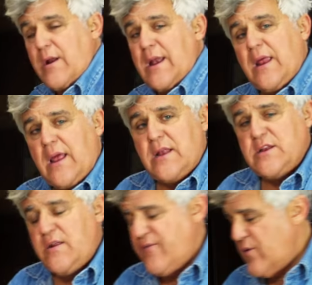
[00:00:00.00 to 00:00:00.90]
in
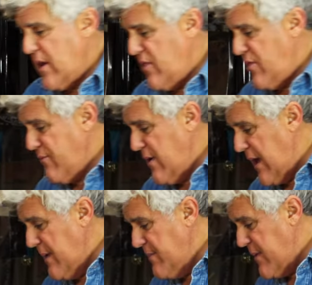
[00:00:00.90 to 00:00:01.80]

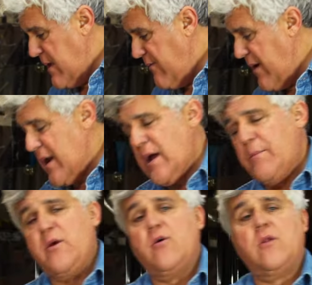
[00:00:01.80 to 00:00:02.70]
1843. He ran a
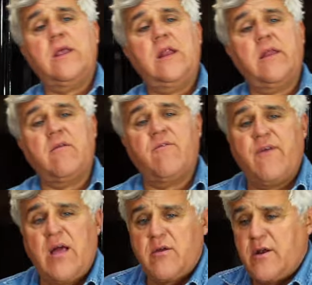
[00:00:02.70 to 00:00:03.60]
company called Leland and
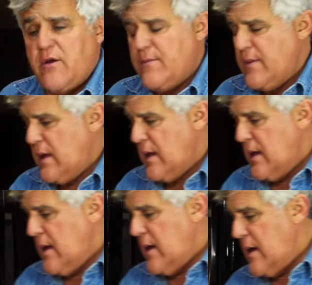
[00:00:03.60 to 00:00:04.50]
Faulconer.
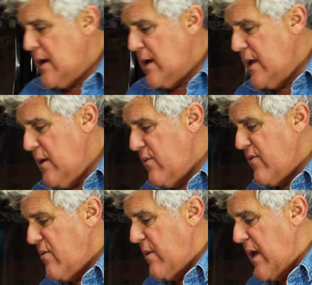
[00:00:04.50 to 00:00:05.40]
Uh, he was
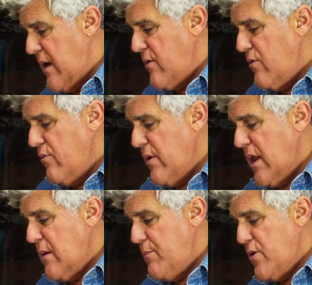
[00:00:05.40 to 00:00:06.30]
the man who
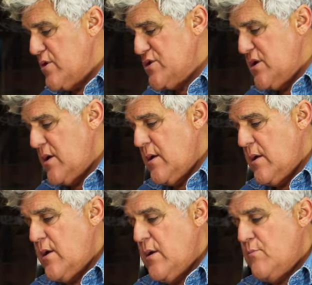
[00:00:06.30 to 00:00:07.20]
really pushed
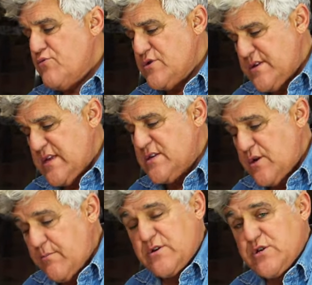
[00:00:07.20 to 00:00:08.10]

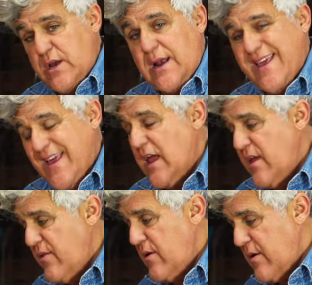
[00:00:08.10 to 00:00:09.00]
precision machining
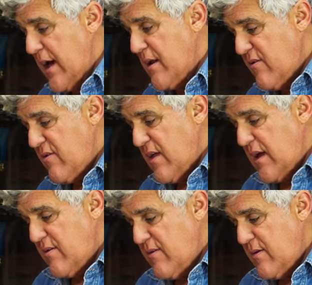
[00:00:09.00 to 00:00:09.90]
in the United
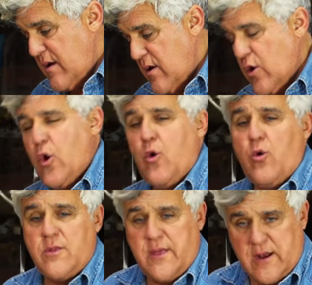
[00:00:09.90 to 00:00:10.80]
States. Uh,
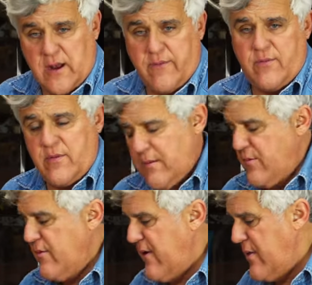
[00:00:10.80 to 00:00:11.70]
Colt and a num
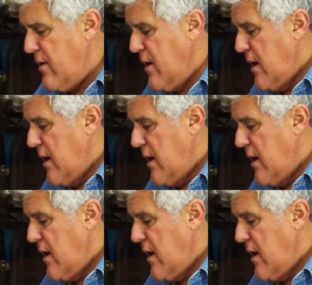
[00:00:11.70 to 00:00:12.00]
number of other